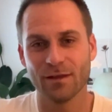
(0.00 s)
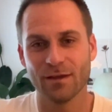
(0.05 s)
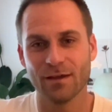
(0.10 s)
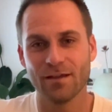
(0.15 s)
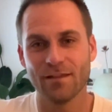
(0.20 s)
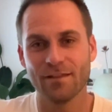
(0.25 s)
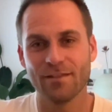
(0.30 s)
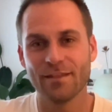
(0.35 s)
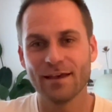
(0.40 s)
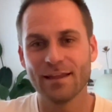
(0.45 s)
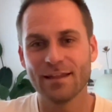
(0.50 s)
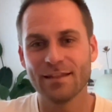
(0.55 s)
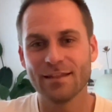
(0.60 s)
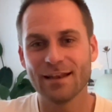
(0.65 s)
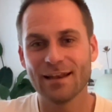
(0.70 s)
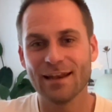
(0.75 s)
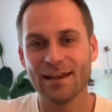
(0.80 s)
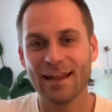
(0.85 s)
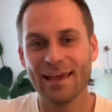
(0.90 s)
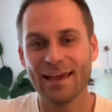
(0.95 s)
Then the
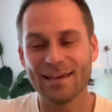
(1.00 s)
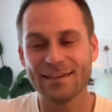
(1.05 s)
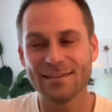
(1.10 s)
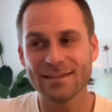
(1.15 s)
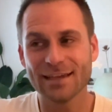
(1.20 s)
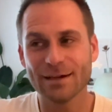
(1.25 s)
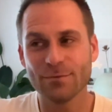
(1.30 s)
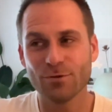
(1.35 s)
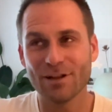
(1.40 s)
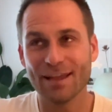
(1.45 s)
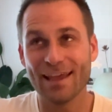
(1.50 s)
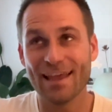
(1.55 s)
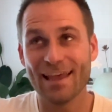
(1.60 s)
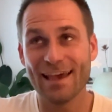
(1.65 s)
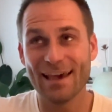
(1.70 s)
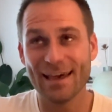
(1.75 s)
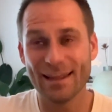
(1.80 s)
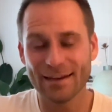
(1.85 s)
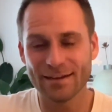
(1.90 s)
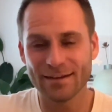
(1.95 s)
last I would
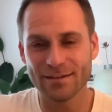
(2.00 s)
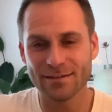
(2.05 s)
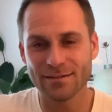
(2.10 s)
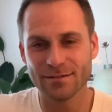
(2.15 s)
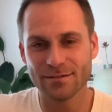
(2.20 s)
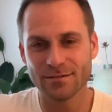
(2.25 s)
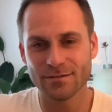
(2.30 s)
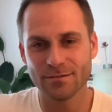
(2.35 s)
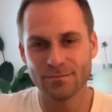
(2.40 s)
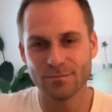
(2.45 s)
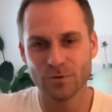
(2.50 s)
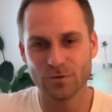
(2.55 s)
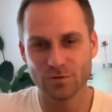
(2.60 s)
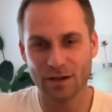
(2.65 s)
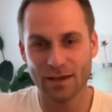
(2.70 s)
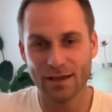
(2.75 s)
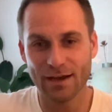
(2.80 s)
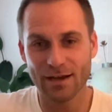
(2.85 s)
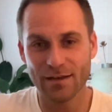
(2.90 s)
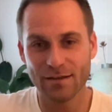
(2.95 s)
add, most
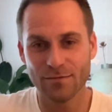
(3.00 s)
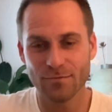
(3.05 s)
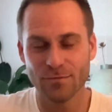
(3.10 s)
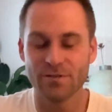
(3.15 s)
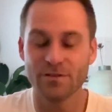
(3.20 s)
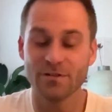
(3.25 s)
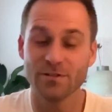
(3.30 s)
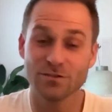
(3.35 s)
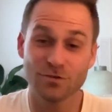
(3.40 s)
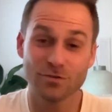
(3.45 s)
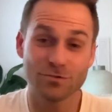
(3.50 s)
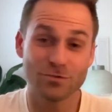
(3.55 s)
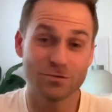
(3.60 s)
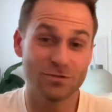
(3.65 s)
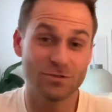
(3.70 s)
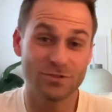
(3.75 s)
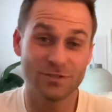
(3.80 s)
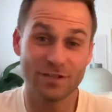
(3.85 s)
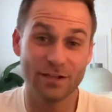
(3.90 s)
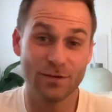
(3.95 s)
likely, well, there's also
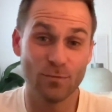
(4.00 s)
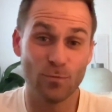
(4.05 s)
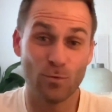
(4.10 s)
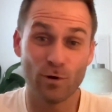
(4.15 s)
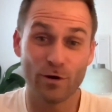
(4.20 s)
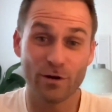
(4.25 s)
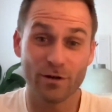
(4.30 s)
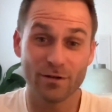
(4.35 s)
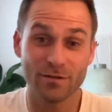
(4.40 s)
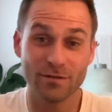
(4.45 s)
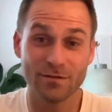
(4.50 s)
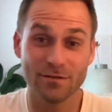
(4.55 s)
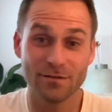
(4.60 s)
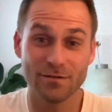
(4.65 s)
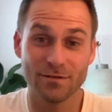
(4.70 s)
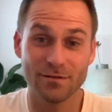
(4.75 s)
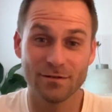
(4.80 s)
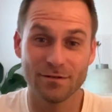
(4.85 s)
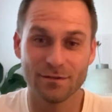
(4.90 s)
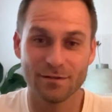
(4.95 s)
just getting water.
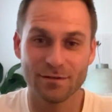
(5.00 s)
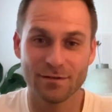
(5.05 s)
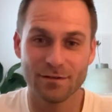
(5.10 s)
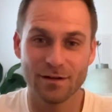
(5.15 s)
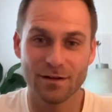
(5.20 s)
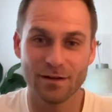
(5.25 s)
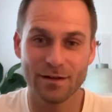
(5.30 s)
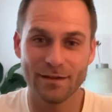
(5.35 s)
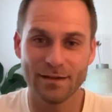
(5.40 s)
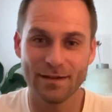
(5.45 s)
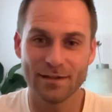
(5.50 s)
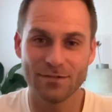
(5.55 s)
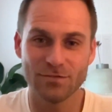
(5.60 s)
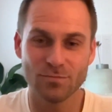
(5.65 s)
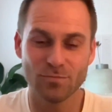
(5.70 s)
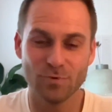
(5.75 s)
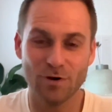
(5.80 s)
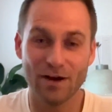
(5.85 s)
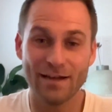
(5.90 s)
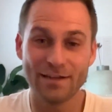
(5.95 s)
Like I get
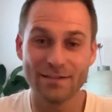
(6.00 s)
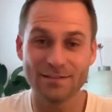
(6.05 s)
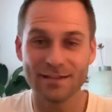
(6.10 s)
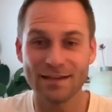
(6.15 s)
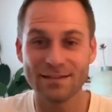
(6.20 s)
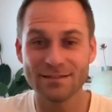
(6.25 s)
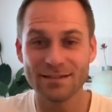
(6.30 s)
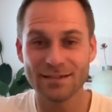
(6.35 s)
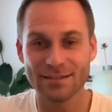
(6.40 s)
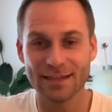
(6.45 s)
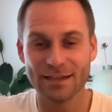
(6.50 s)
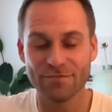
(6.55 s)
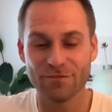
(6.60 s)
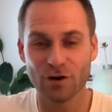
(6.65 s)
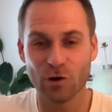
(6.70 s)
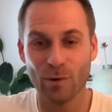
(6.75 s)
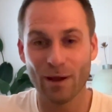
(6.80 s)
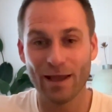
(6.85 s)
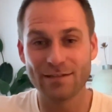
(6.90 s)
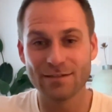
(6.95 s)
surprised. I take that for
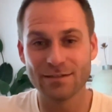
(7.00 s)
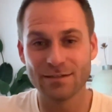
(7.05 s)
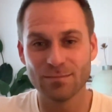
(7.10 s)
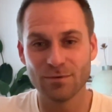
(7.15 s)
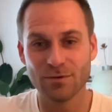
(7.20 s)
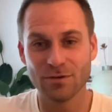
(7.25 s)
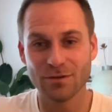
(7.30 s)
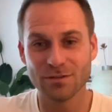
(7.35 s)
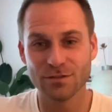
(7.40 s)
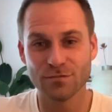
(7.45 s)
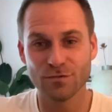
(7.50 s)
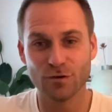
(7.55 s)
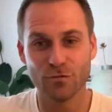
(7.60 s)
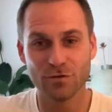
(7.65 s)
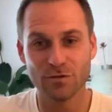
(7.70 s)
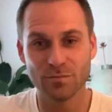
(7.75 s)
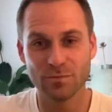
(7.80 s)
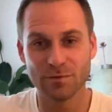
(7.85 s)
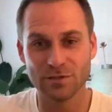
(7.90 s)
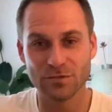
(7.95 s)
granted because I've always
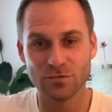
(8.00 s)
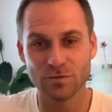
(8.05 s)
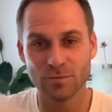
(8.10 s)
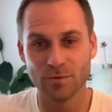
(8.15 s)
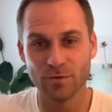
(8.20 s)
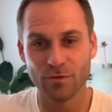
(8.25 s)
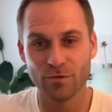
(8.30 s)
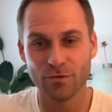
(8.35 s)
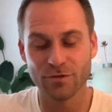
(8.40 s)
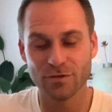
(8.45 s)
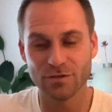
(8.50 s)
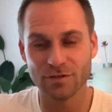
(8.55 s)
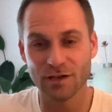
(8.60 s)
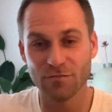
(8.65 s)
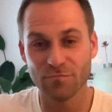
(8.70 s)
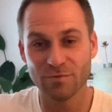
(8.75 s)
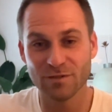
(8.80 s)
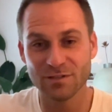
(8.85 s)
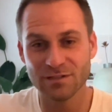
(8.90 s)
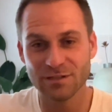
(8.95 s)
been extremely thirsty. I've
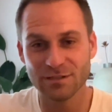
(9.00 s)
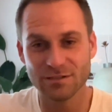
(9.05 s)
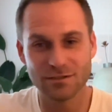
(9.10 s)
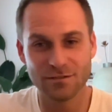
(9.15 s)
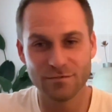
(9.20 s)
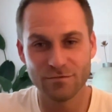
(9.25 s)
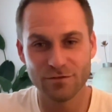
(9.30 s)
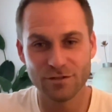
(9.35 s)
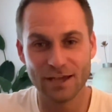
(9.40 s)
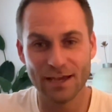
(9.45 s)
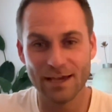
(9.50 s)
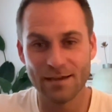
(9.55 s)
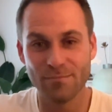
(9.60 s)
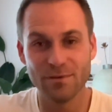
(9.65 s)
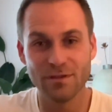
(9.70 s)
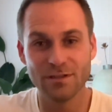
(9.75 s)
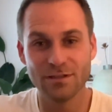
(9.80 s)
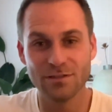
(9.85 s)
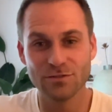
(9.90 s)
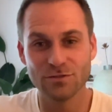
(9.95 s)
been tested for
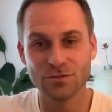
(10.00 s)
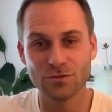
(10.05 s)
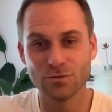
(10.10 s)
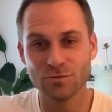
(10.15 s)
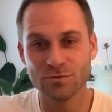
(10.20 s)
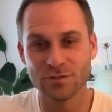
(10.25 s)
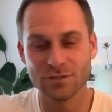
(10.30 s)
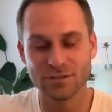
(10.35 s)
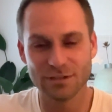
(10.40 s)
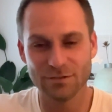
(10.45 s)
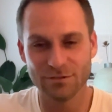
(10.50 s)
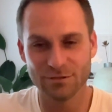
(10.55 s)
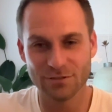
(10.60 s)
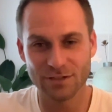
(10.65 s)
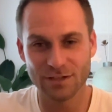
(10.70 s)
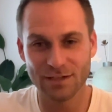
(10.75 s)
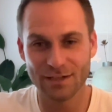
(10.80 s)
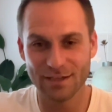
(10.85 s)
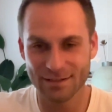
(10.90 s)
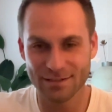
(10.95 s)
diabetes too since I was a
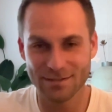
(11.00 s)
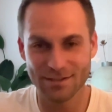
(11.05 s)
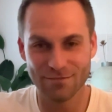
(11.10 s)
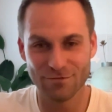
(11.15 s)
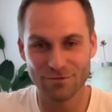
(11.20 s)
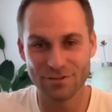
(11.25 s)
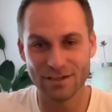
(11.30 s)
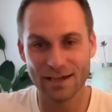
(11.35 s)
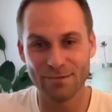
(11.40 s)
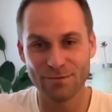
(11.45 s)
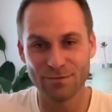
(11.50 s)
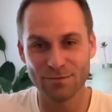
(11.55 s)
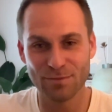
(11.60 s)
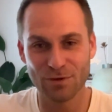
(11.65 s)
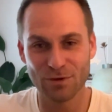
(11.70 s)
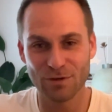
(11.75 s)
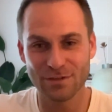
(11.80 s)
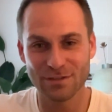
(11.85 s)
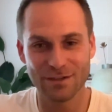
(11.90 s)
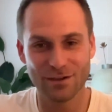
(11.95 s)
kid several times
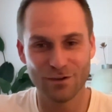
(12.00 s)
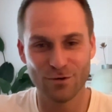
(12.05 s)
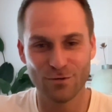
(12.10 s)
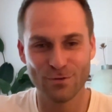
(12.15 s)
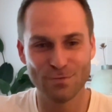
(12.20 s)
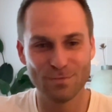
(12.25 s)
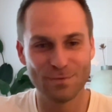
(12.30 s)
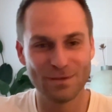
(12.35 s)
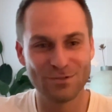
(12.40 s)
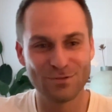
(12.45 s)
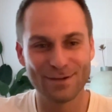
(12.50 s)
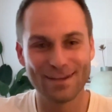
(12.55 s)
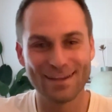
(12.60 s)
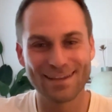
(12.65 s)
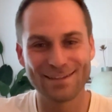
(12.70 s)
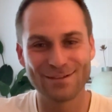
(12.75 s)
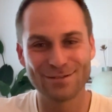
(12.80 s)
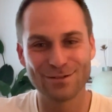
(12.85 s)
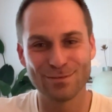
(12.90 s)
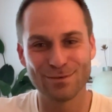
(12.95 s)
because I've been
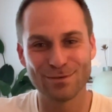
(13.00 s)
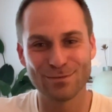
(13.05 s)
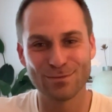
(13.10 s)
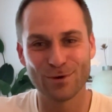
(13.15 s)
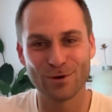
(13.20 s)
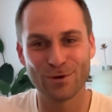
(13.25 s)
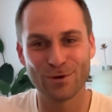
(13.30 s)
drinking so much water.